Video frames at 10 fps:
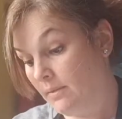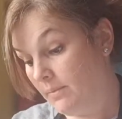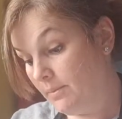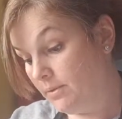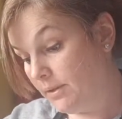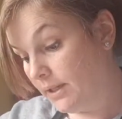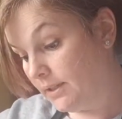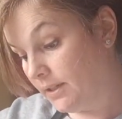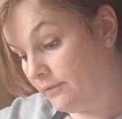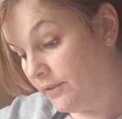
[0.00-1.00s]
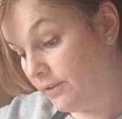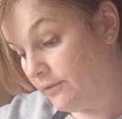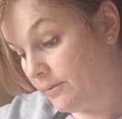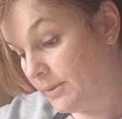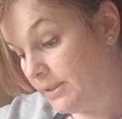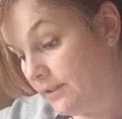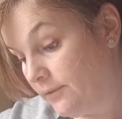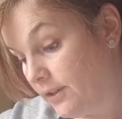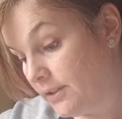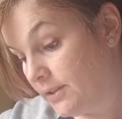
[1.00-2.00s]
Maybe you'll get a fairy from a
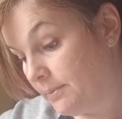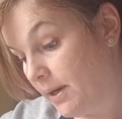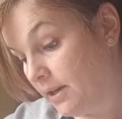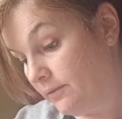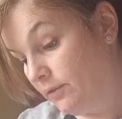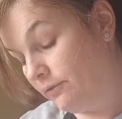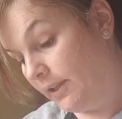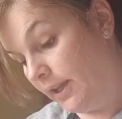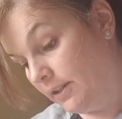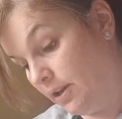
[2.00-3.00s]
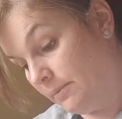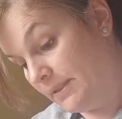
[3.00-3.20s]
different part of Newfoundland come